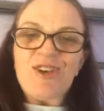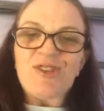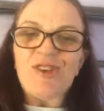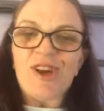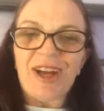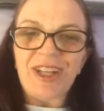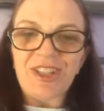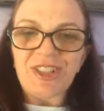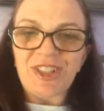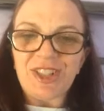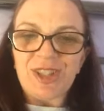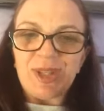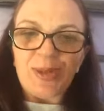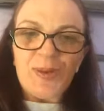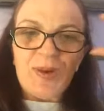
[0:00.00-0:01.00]
Right, just
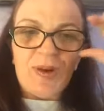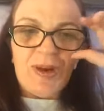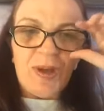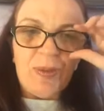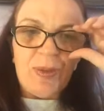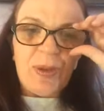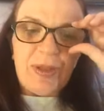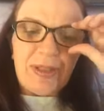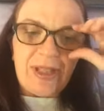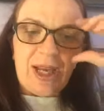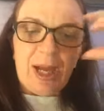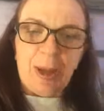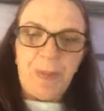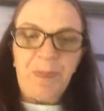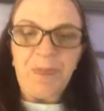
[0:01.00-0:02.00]
thought I would
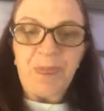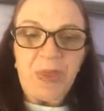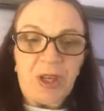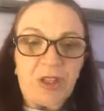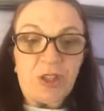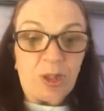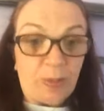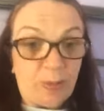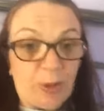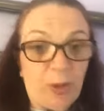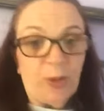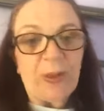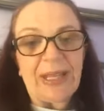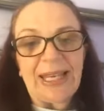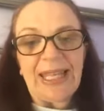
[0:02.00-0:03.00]
um, jump on
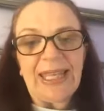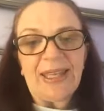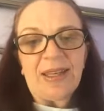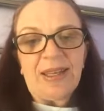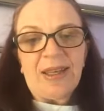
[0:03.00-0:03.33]
quickly